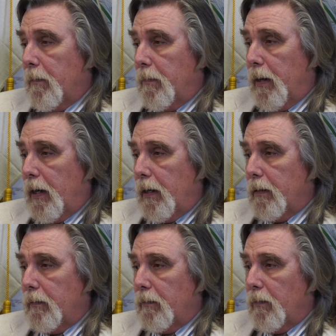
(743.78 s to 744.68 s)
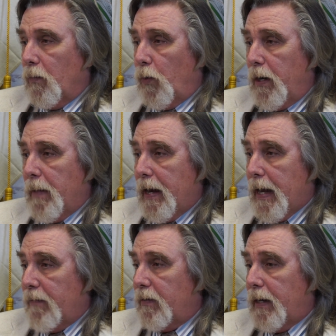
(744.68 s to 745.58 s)
But we may
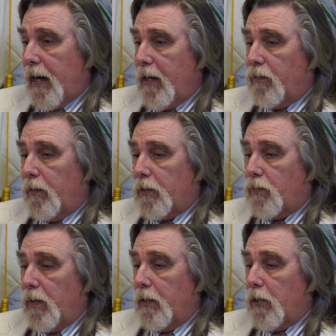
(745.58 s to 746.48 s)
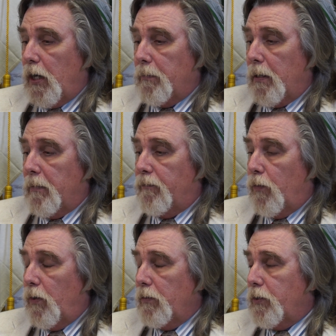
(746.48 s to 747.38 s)
have a date for this reinterment
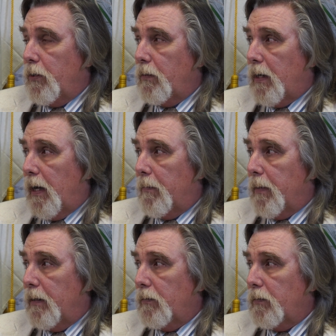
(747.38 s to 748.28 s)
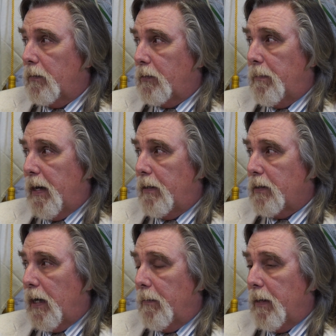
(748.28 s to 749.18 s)
before June comments,
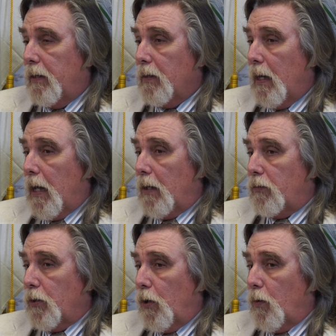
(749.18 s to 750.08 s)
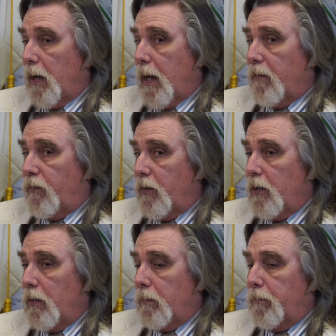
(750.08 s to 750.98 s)
Commander's Comments. So if
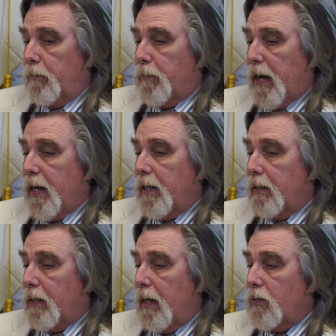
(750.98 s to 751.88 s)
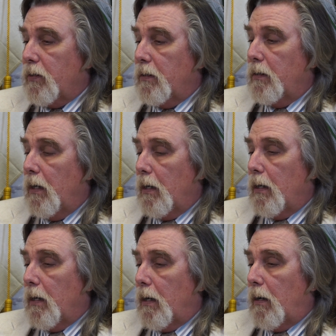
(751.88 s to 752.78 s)
you're paying attention
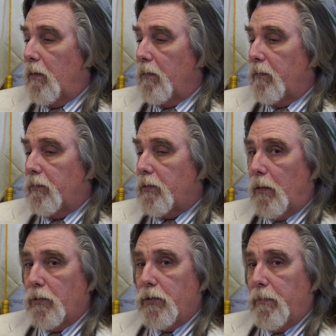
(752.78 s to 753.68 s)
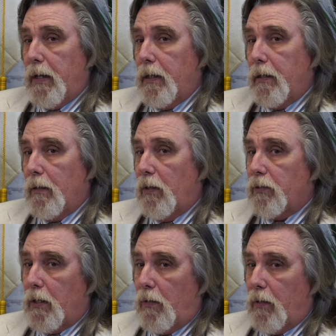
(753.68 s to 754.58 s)
on social media,
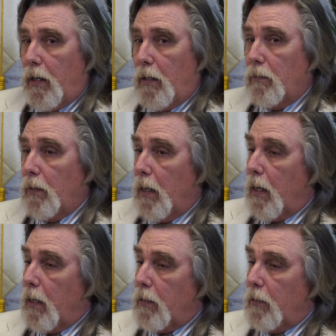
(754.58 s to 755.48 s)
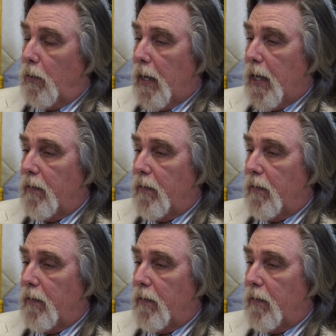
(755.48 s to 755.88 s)
what's going on, you'll